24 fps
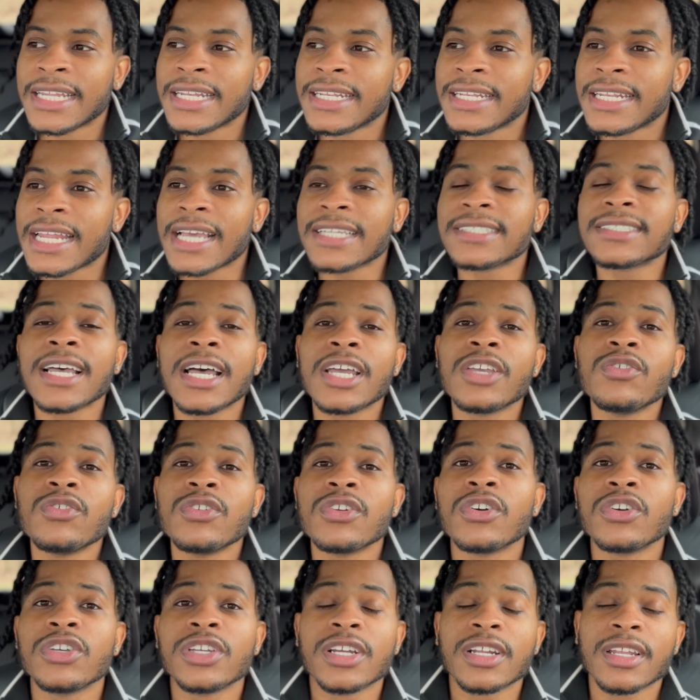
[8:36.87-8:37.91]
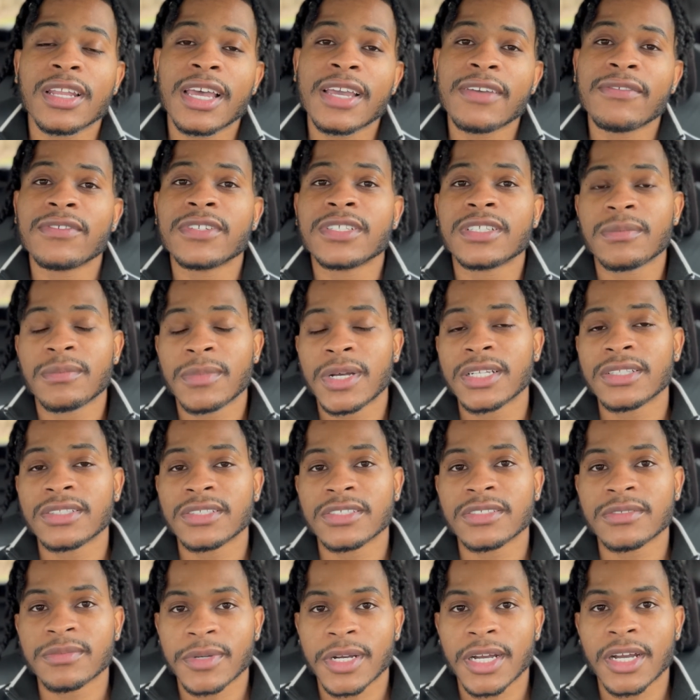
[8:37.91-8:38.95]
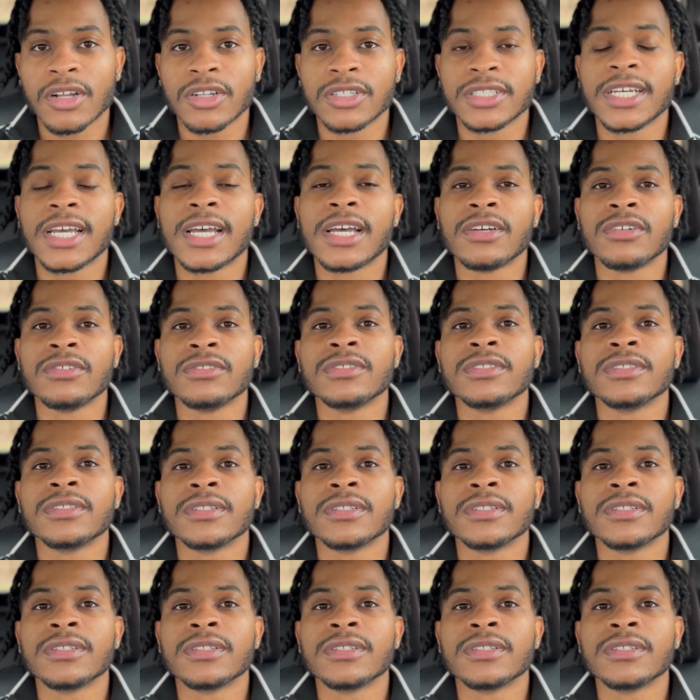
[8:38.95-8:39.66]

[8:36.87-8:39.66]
that's how you know your life is about to spiral down.